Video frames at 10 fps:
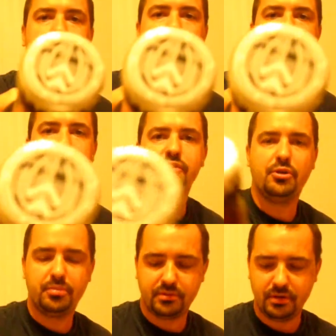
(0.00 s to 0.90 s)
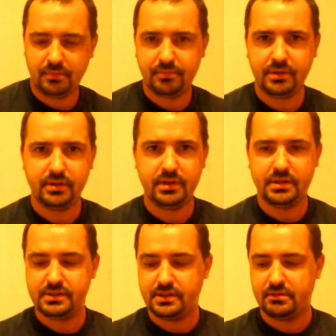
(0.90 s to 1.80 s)
Let's open her up and
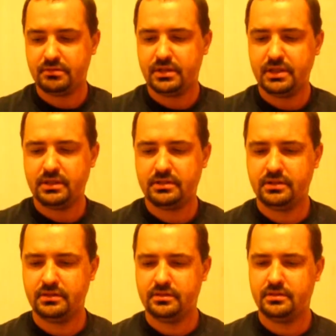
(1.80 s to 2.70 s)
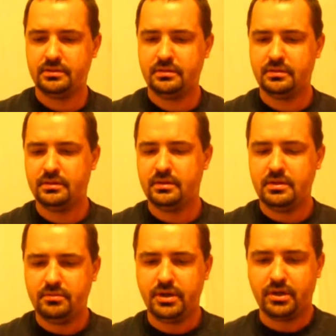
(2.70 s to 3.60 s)
see what we get.
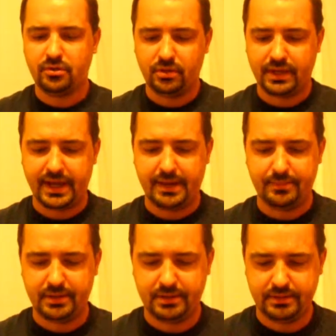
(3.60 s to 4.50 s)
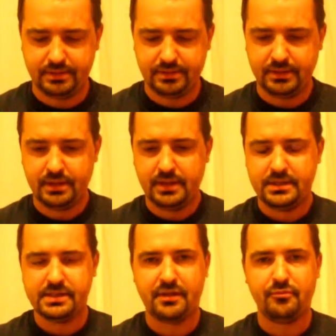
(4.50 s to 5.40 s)
Pretty cool cap.
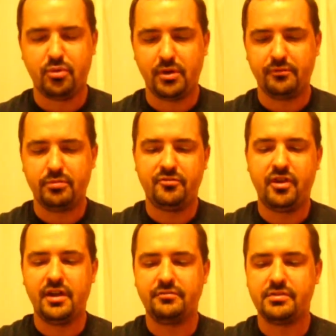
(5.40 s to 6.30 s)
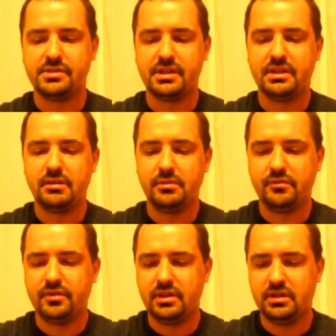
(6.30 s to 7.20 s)
7.5%
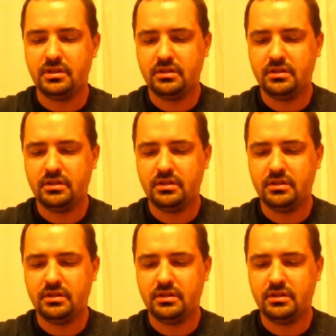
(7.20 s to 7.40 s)
ABV.